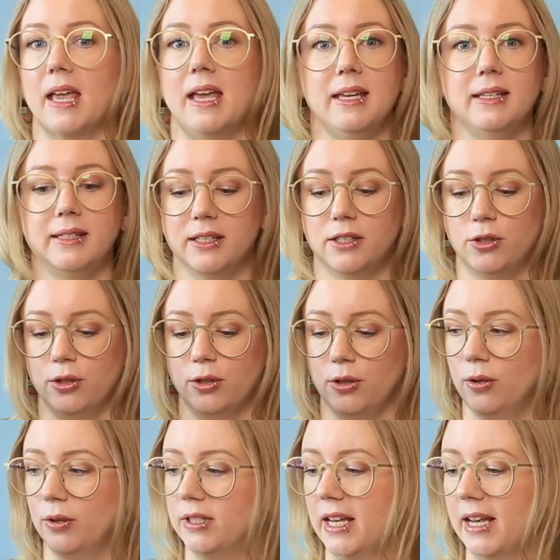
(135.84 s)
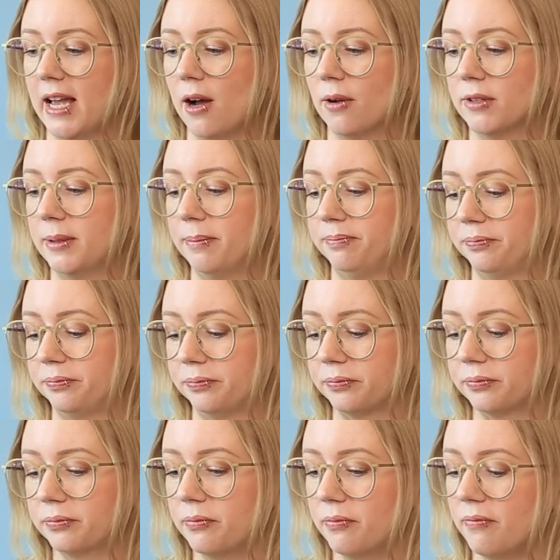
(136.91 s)
Easy to take out.
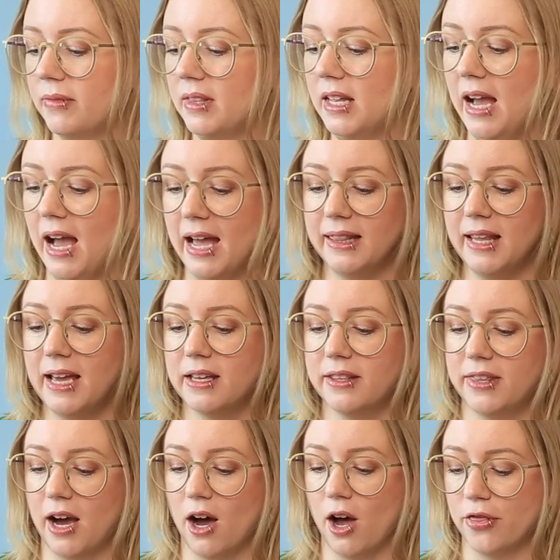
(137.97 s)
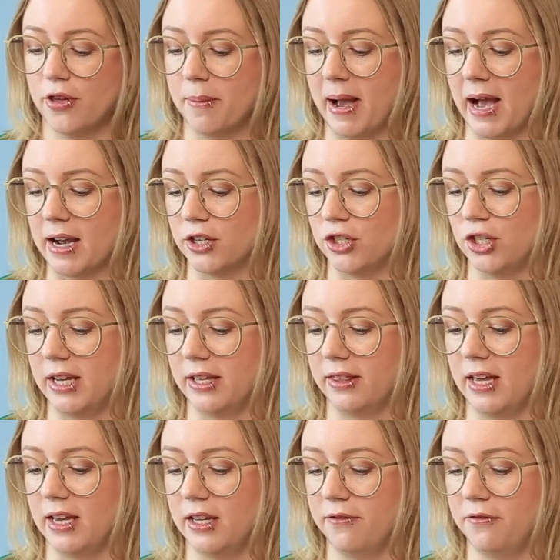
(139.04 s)
I like that on their packaging
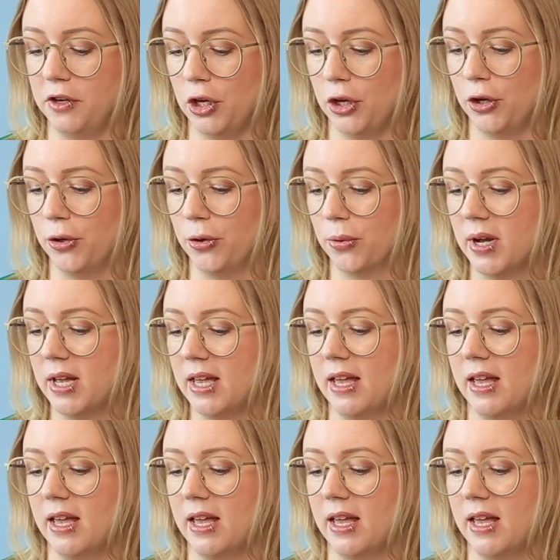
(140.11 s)
they give you